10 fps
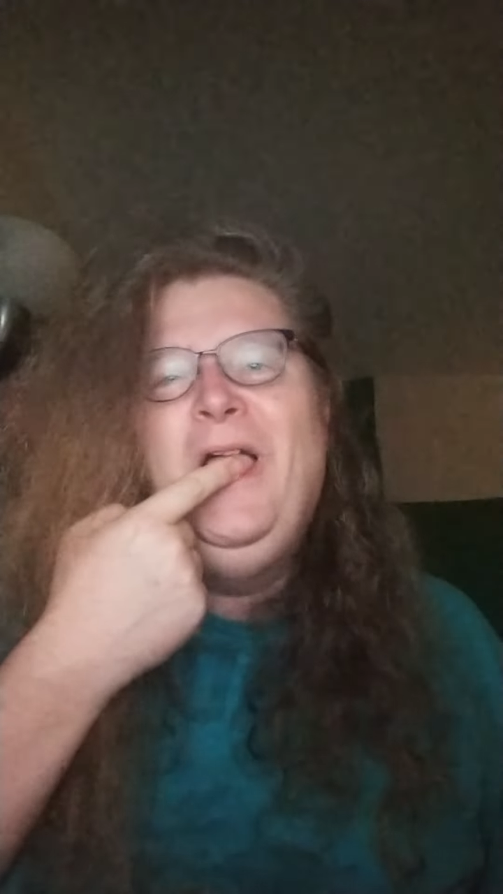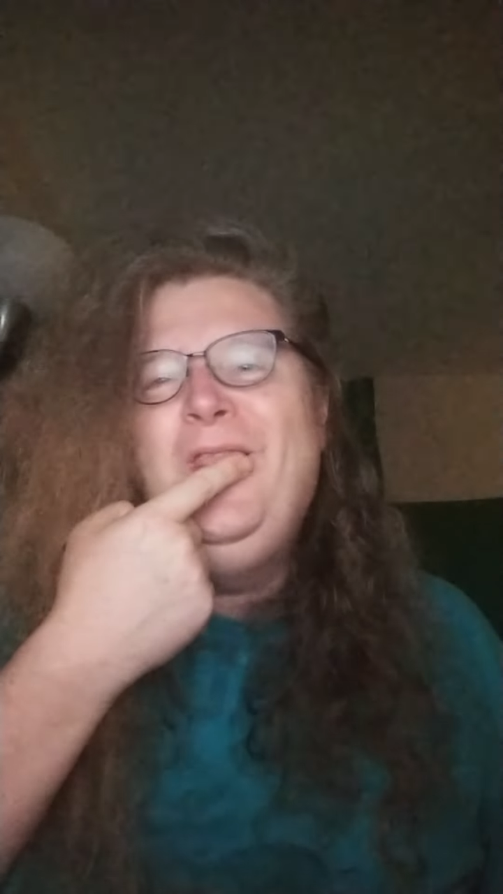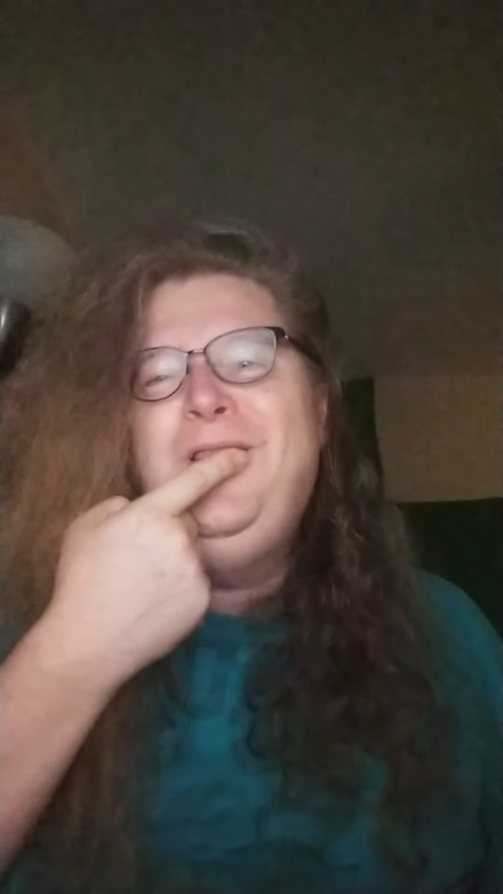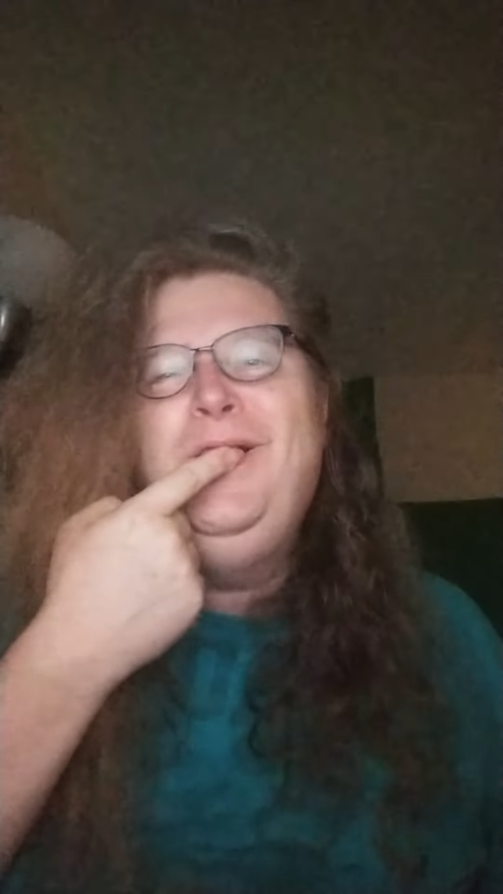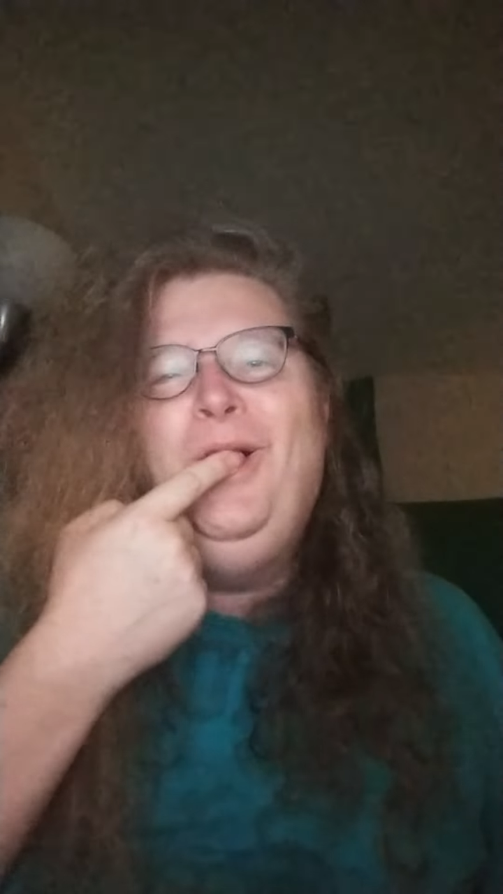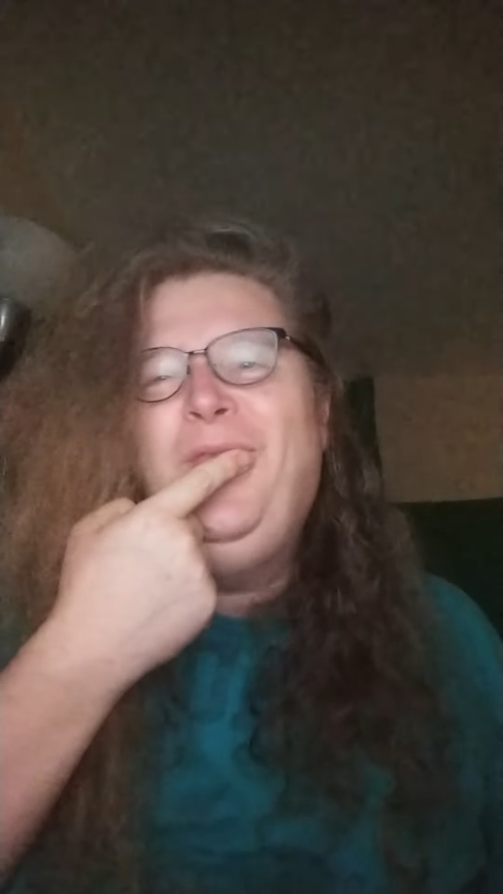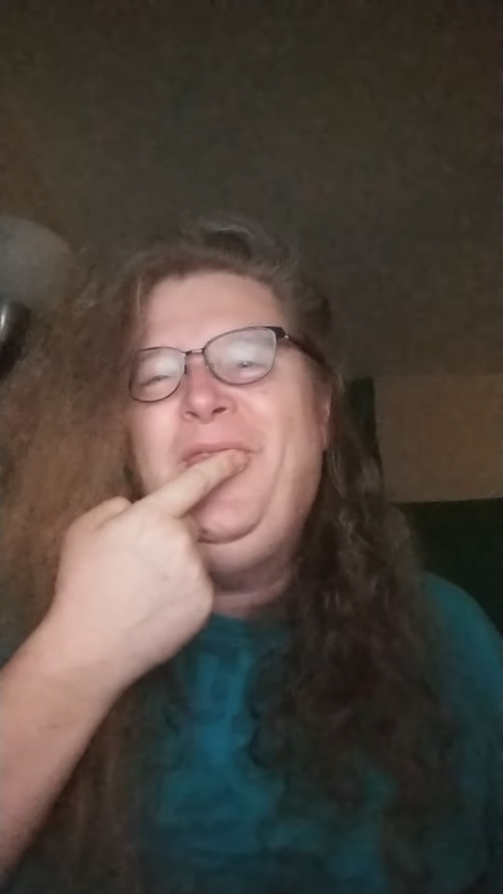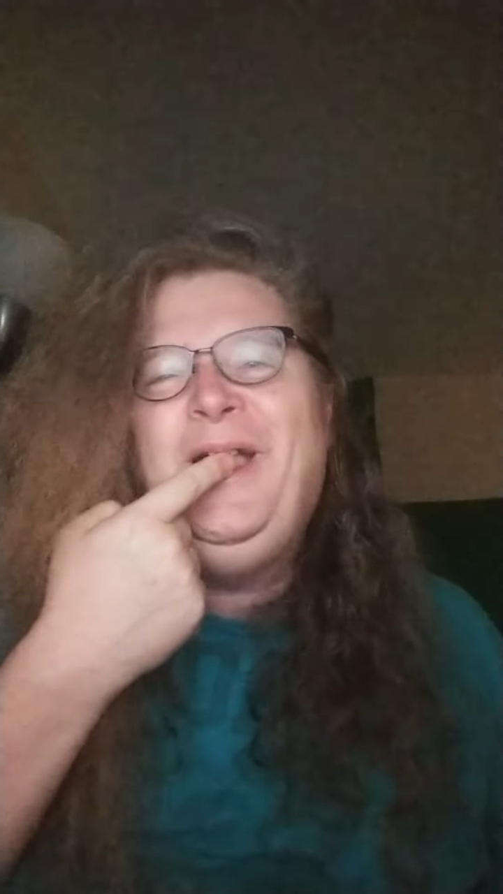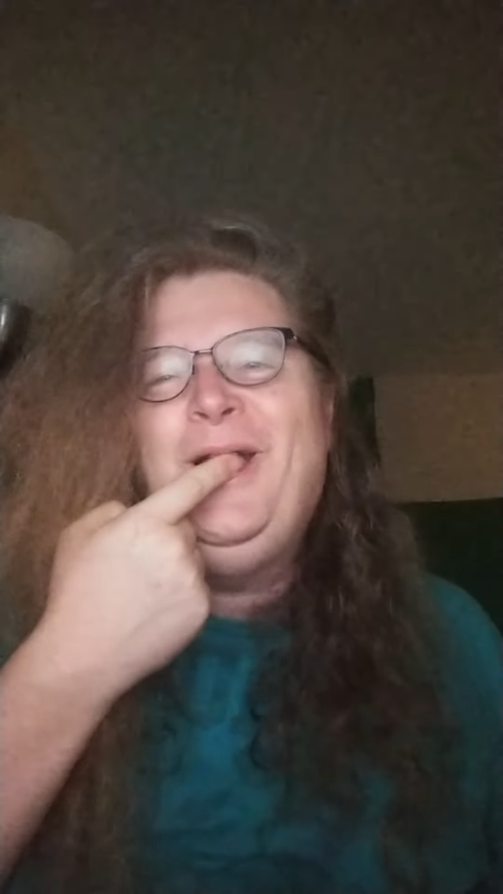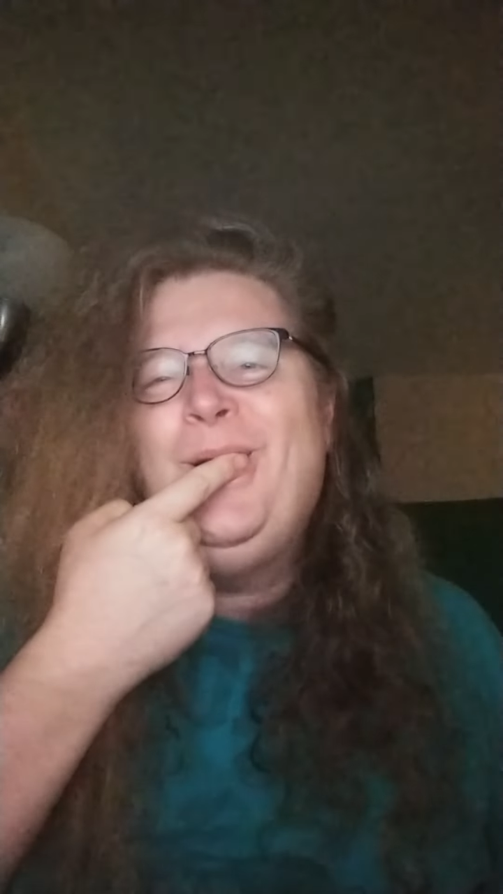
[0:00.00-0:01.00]
this little
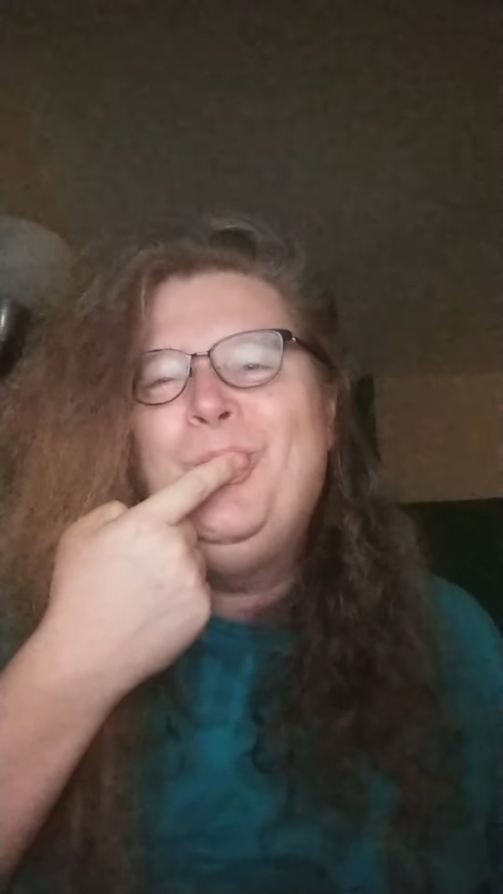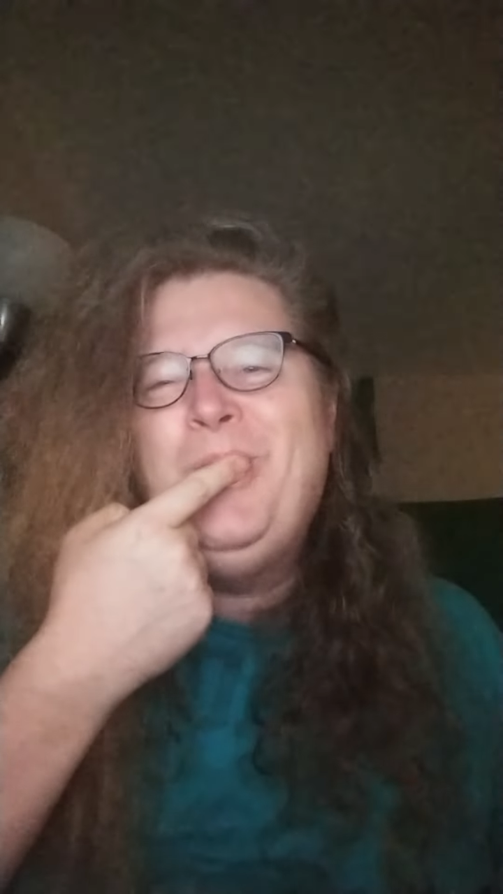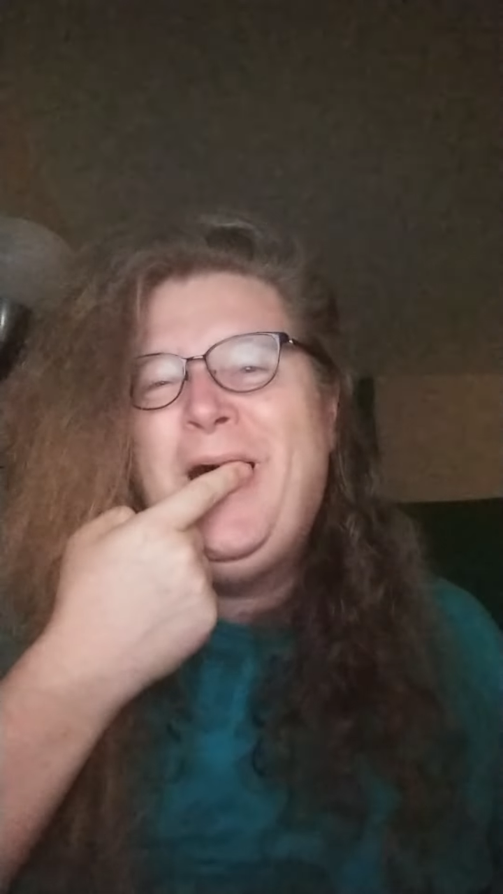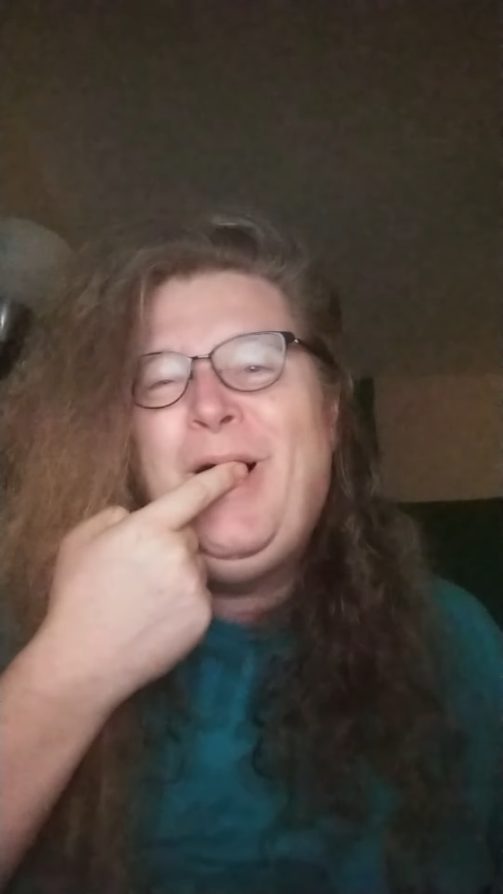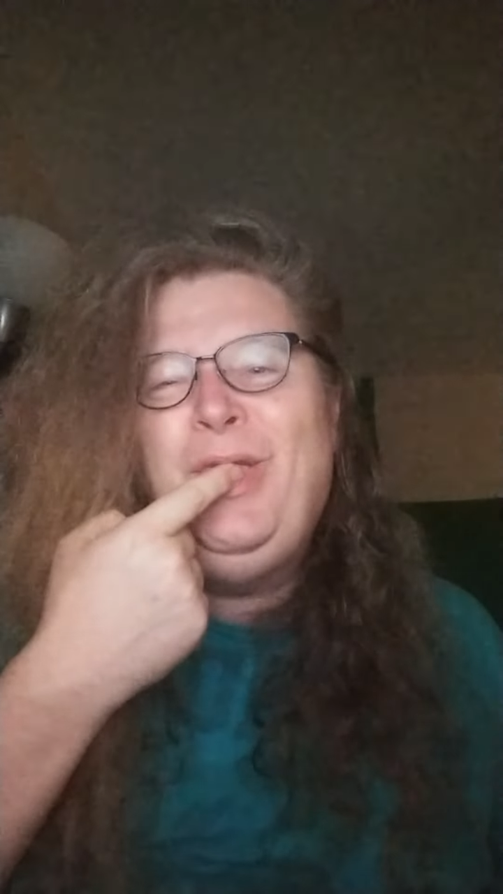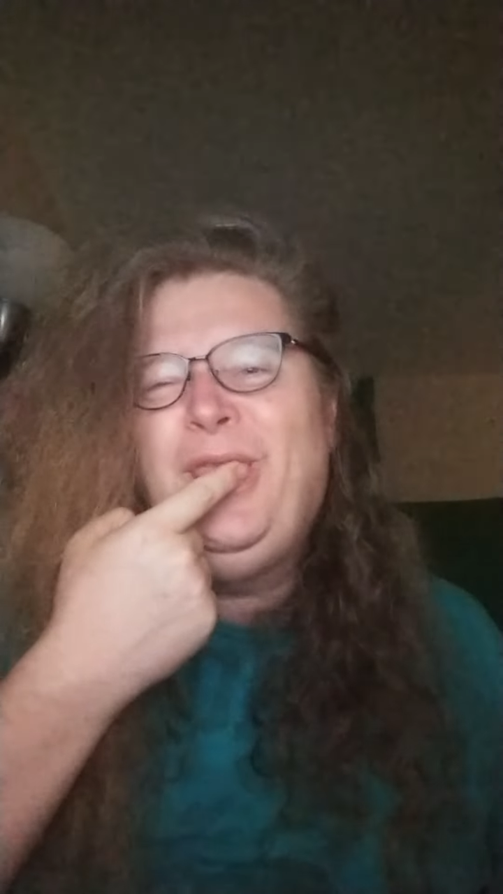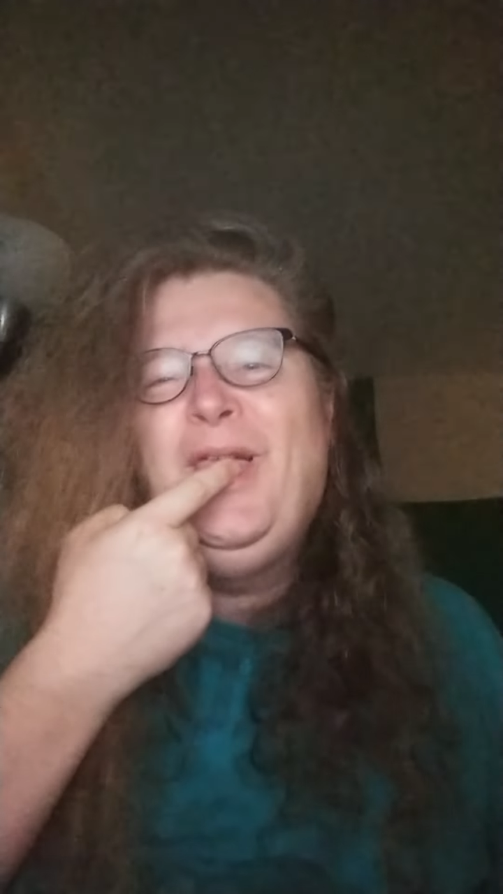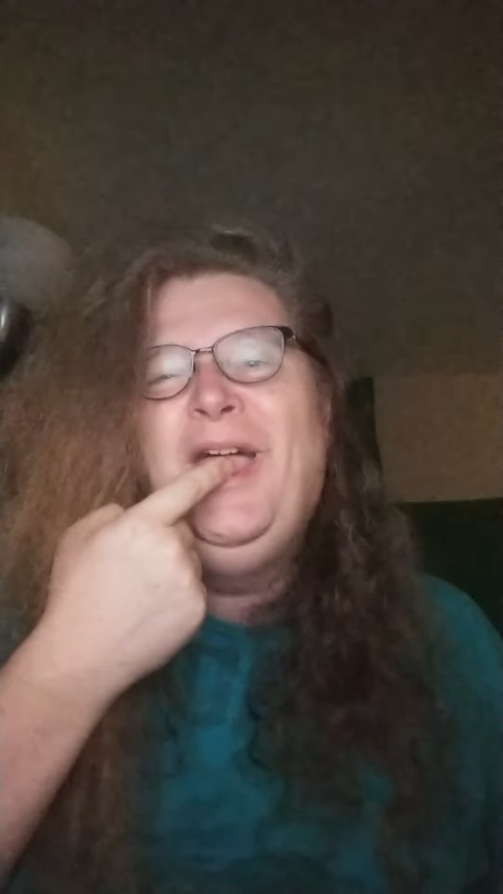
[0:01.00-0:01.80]
thing in our mouth,